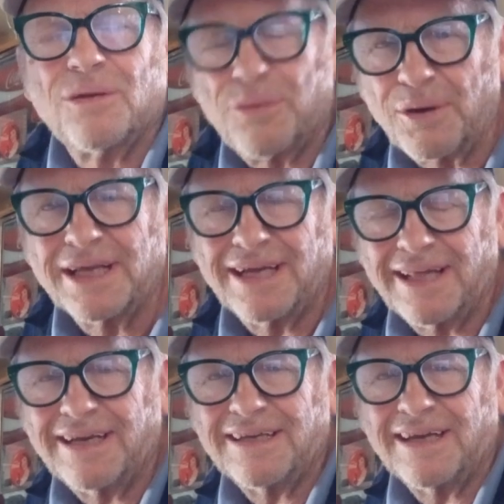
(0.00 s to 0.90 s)

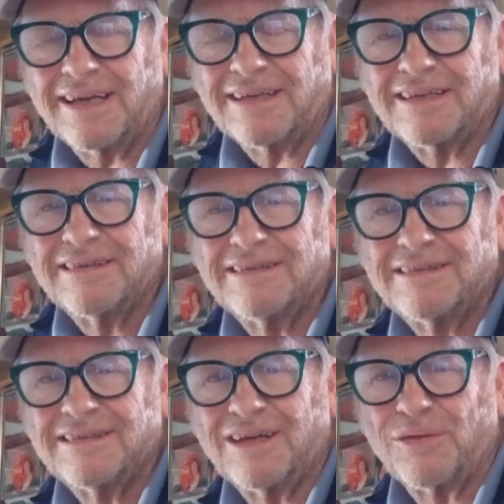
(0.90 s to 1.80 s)
388
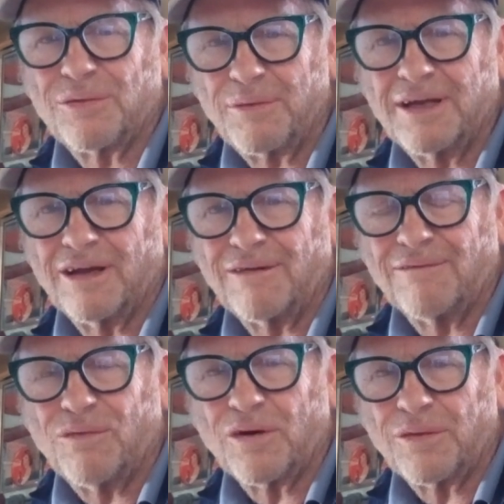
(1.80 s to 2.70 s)
and
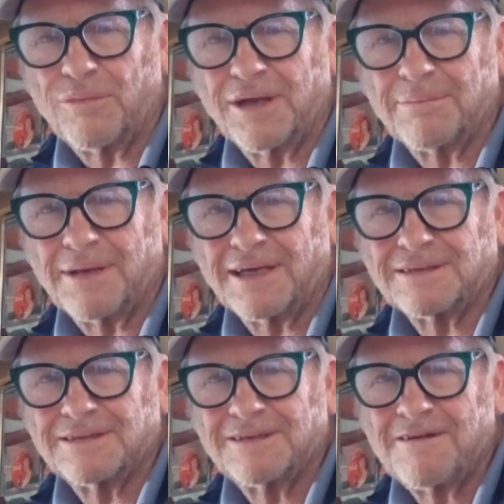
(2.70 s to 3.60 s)
343 at
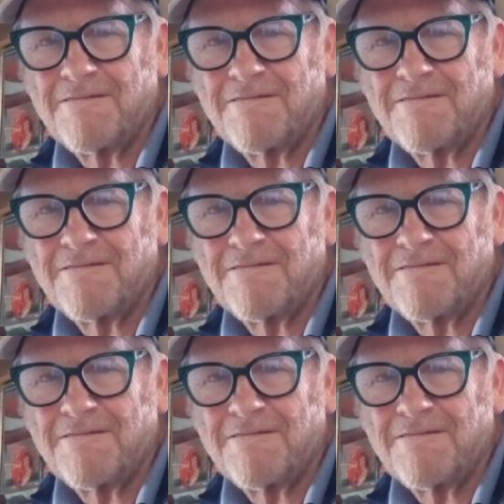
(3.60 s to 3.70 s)
bats.